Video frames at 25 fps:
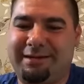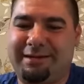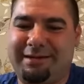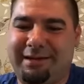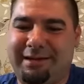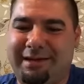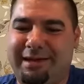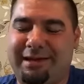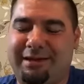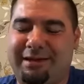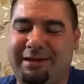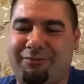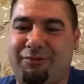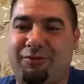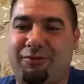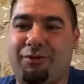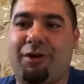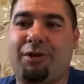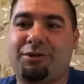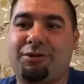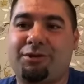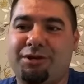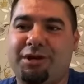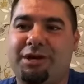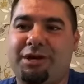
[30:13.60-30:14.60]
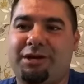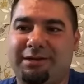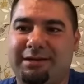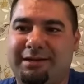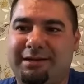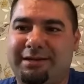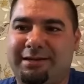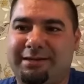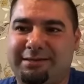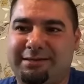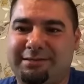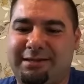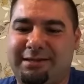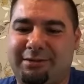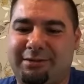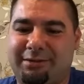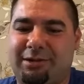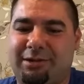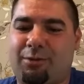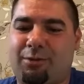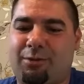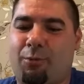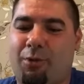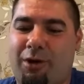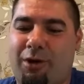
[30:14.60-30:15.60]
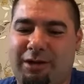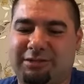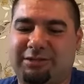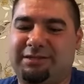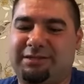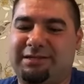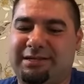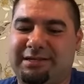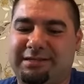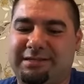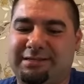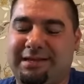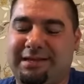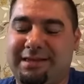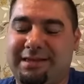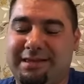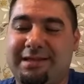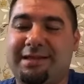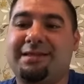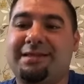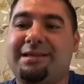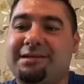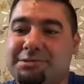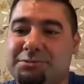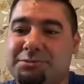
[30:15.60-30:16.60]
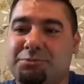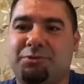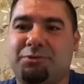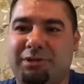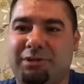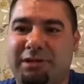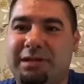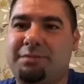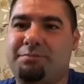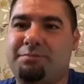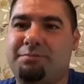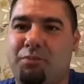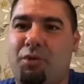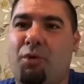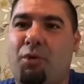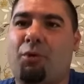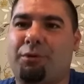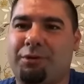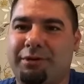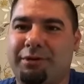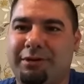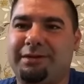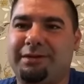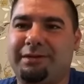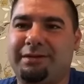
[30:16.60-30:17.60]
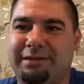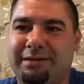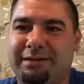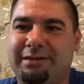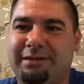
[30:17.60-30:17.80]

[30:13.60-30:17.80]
And for our young kids that are going to watch this, I think that's really important